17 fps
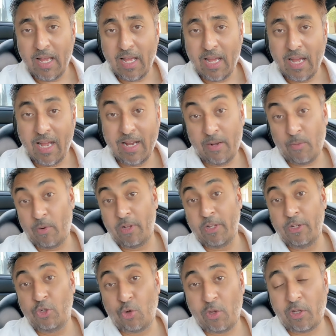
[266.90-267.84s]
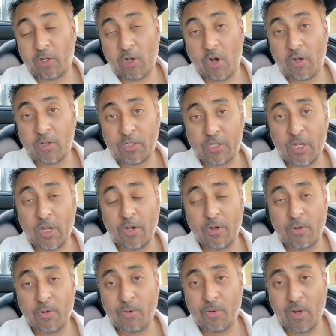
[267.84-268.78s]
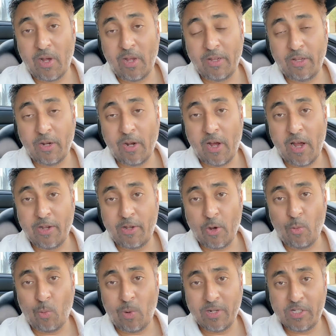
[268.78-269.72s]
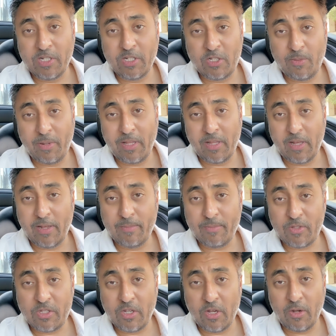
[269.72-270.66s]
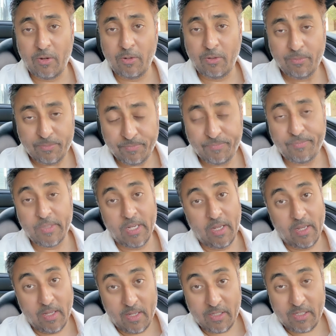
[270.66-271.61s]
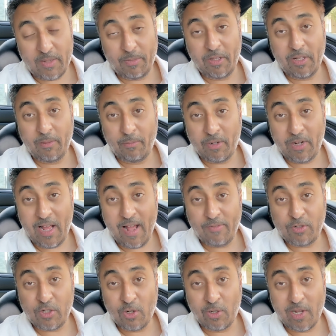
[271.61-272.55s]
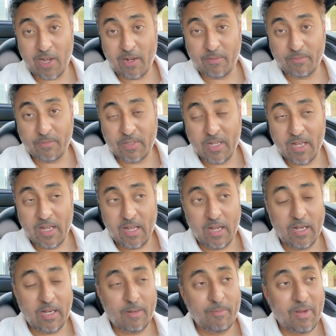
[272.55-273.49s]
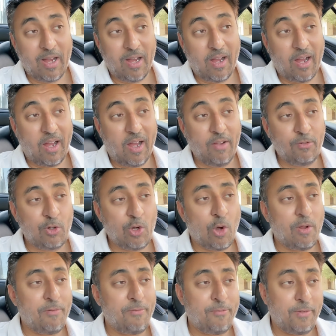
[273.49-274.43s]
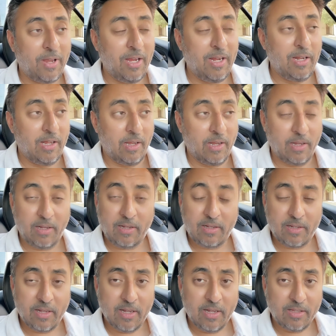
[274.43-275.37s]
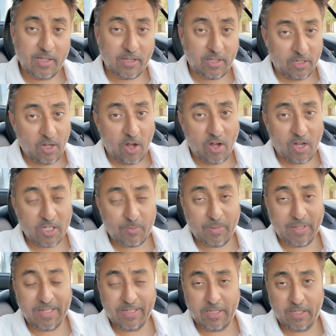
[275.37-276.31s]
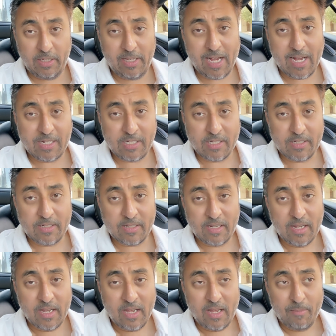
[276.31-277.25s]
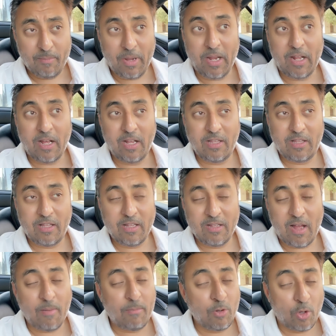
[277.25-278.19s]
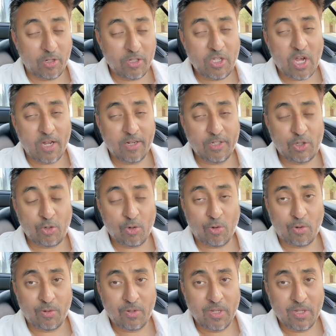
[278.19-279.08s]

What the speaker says: and I want to enjoy the car, so I don't want it to be there. So something I'm going to have to look at. I've got a feeling that the car has been decatted, but I'm not entirely sure.